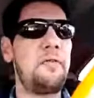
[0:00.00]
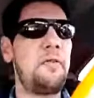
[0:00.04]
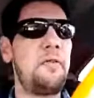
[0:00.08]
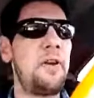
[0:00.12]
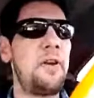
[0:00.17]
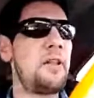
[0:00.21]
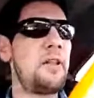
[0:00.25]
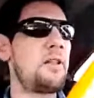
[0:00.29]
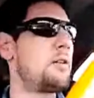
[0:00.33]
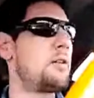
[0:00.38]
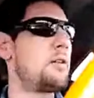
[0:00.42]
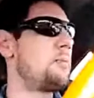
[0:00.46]

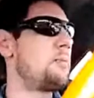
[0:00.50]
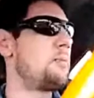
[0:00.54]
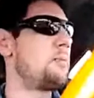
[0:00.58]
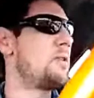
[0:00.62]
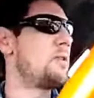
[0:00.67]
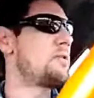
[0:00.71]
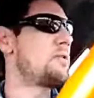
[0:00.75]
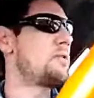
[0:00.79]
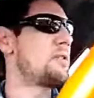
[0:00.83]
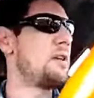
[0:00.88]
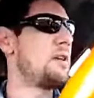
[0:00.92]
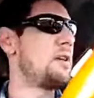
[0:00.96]
failing
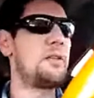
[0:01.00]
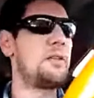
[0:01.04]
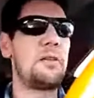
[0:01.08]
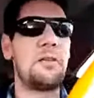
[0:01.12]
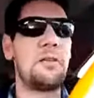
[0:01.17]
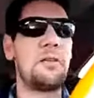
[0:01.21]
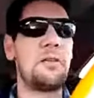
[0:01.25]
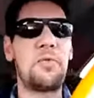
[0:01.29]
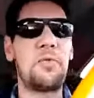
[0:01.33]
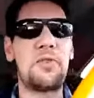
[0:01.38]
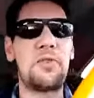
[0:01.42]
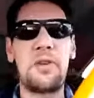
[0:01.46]
mostly to
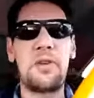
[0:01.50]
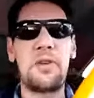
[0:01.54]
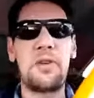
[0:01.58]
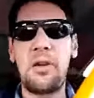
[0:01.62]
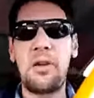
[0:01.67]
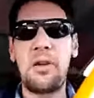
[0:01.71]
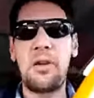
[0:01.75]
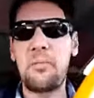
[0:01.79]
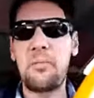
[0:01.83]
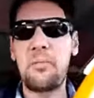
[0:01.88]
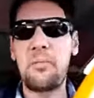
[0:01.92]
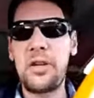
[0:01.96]
present my
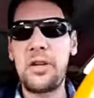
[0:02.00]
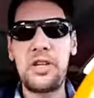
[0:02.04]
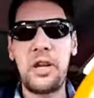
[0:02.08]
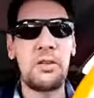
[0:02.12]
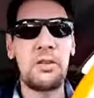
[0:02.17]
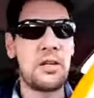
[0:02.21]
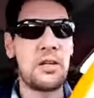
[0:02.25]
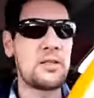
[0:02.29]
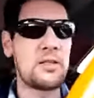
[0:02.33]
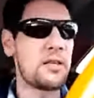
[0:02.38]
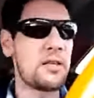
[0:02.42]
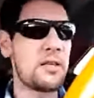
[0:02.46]
channel in a
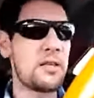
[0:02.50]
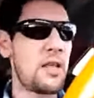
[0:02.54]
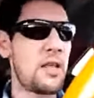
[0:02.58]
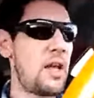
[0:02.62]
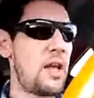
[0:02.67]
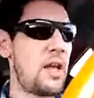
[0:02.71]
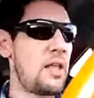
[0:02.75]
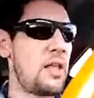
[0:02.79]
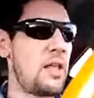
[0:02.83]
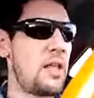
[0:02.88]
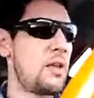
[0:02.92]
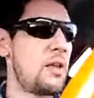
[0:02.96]
slightly
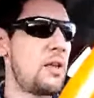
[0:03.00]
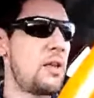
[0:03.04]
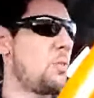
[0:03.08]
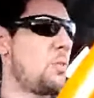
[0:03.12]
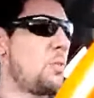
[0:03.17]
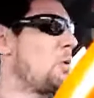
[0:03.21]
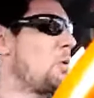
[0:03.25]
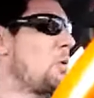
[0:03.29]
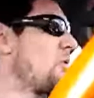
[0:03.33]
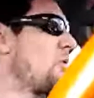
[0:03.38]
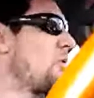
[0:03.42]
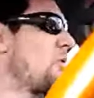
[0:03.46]
more
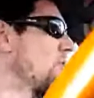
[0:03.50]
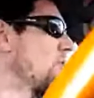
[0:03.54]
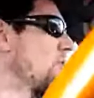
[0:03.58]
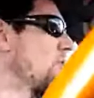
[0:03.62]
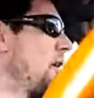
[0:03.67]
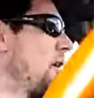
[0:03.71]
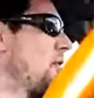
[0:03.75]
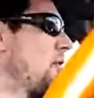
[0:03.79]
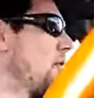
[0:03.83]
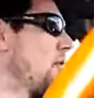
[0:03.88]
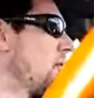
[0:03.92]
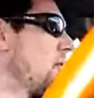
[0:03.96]
professional manner
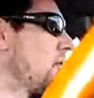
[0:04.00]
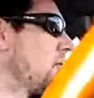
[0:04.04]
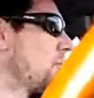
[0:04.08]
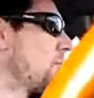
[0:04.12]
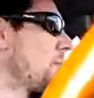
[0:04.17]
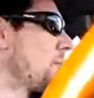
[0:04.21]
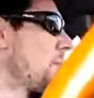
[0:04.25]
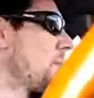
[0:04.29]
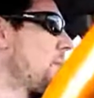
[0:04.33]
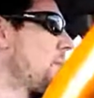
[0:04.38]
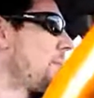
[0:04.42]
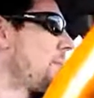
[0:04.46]

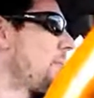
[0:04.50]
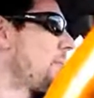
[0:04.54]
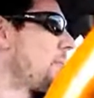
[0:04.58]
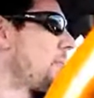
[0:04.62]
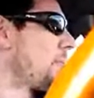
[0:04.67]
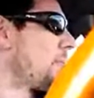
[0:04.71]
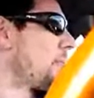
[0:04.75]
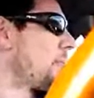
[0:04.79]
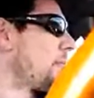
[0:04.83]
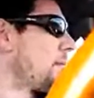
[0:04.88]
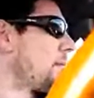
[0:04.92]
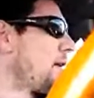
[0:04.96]

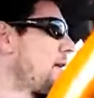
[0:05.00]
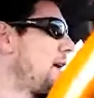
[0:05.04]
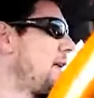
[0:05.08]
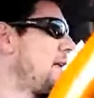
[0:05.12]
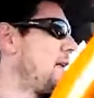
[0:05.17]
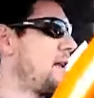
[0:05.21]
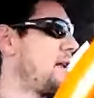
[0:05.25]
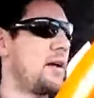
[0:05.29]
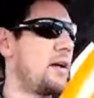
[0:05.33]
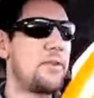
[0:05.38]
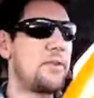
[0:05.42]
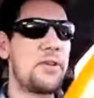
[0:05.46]
and
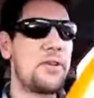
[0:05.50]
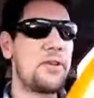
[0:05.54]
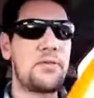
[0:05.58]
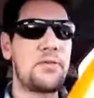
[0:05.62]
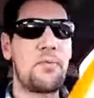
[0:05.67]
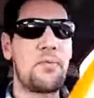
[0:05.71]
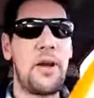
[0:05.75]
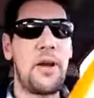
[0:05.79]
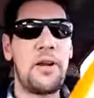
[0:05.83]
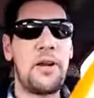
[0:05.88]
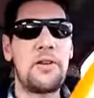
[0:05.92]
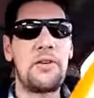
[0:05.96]
not just
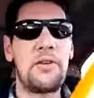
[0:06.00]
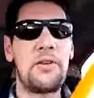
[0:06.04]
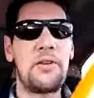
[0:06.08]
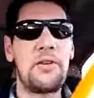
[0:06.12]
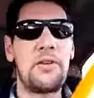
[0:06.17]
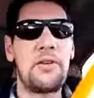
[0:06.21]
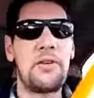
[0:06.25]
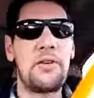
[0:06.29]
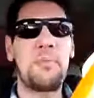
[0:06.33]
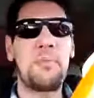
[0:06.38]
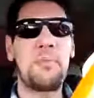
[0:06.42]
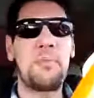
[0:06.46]
random
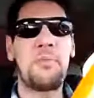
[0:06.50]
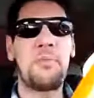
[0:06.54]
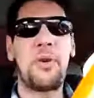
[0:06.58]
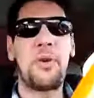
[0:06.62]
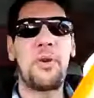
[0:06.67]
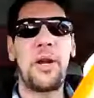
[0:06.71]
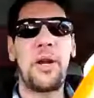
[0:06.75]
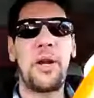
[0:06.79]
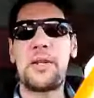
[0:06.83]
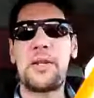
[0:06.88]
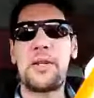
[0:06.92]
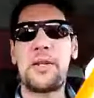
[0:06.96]
rants,
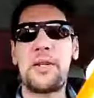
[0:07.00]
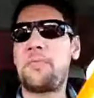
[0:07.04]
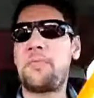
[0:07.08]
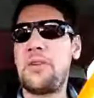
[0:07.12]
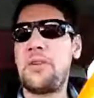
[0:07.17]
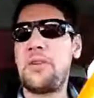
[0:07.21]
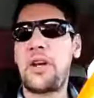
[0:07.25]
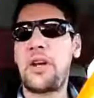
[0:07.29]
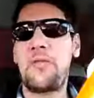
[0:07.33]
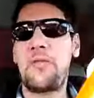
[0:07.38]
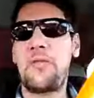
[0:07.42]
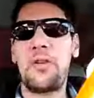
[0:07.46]
me
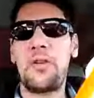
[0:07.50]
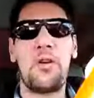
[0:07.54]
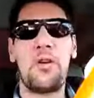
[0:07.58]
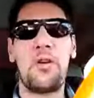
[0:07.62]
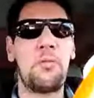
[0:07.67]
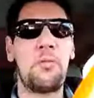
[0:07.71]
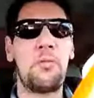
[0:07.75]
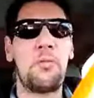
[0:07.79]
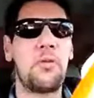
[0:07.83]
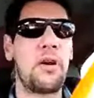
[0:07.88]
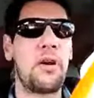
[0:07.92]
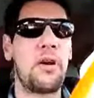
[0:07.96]
driving home
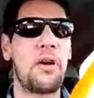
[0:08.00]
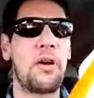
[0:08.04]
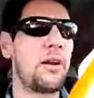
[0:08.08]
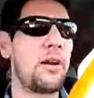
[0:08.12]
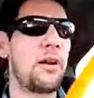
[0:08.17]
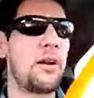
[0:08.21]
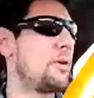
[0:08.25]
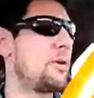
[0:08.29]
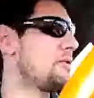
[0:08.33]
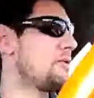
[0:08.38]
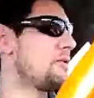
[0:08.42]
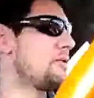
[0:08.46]
crying about
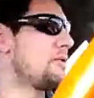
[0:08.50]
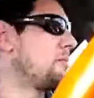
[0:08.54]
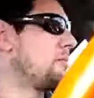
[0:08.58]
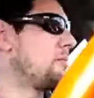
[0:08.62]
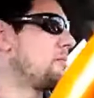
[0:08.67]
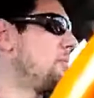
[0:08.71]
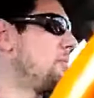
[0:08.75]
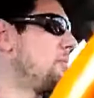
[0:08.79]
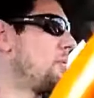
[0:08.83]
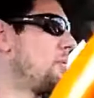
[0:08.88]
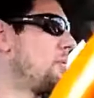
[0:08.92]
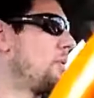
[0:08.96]
somebody
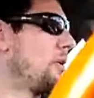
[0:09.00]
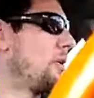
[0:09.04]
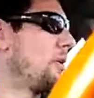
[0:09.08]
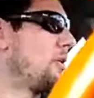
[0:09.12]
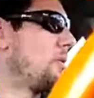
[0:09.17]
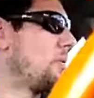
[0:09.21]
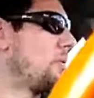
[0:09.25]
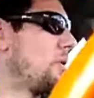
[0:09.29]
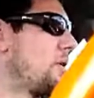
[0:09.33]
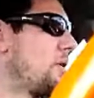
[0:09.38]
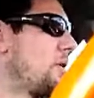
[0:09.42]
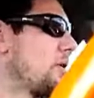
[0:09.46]
being weird at
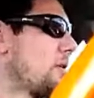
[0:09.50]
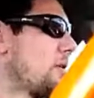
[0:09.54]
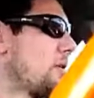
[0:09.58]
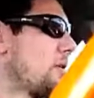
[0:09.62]
work.